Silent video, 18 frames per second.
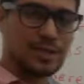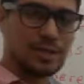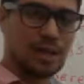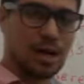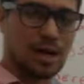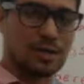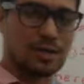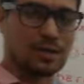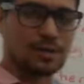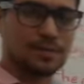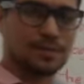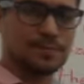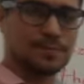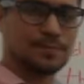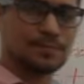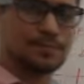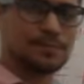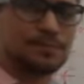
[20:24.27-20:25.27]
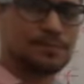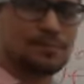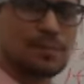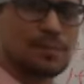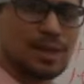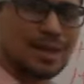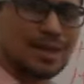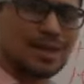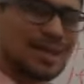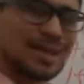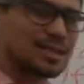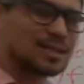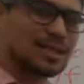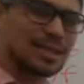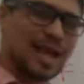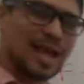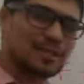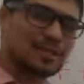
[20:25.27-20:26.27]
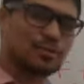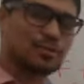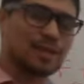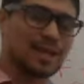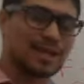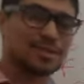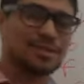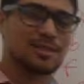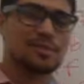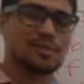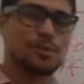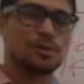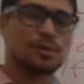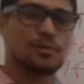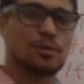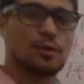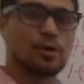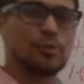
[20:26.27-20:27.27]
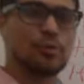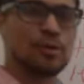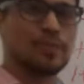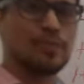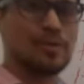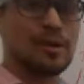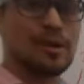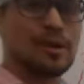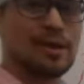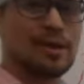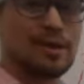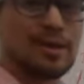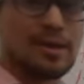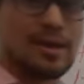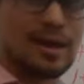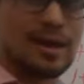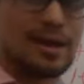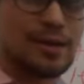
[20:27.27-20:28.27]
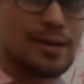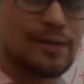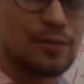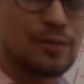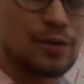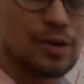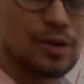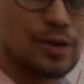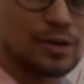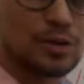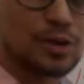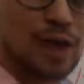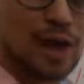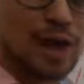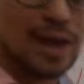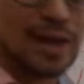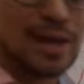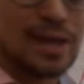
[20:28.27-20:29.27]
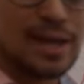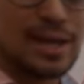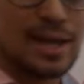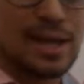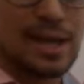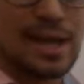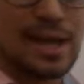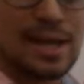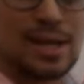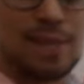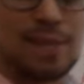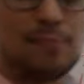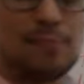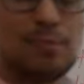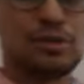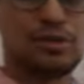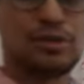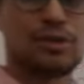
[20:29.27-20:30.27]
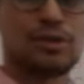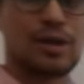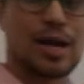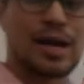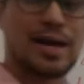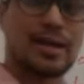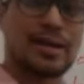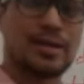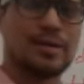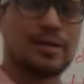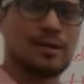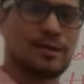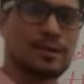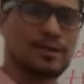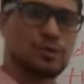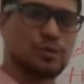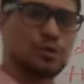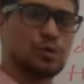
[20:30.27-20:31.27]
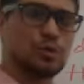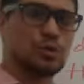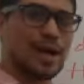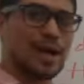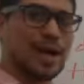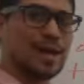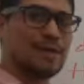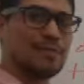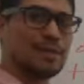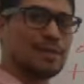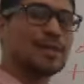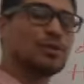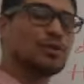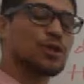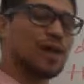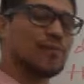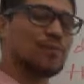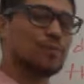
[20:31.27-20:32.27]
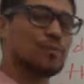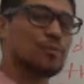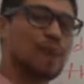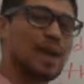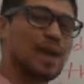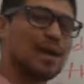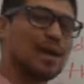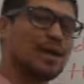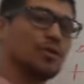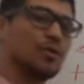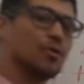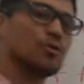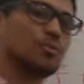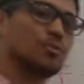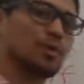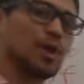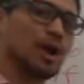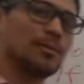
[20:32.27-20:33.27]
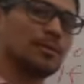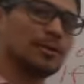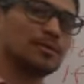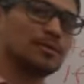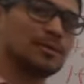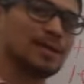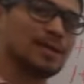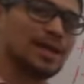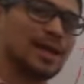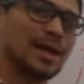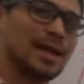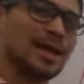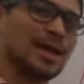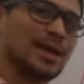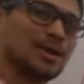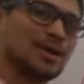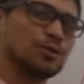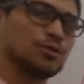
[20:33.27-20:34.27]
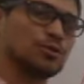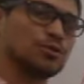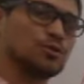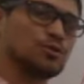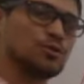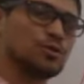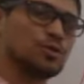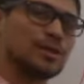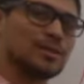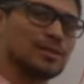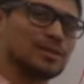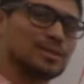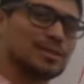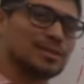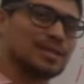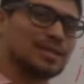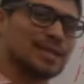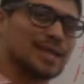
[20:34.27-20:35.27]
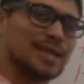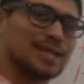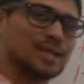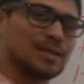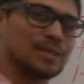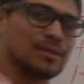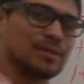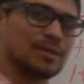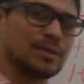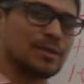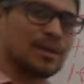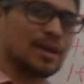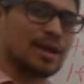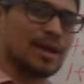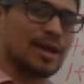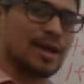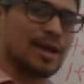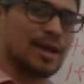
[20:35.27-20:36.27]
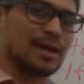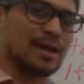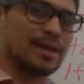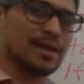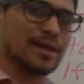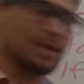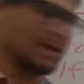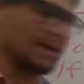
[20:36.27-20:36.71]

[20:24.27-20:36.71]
dogs. And that's the last one. That's the most important one if you're going to try and boost your grade to A, because you have to make your own problems and also do them in SketchUp and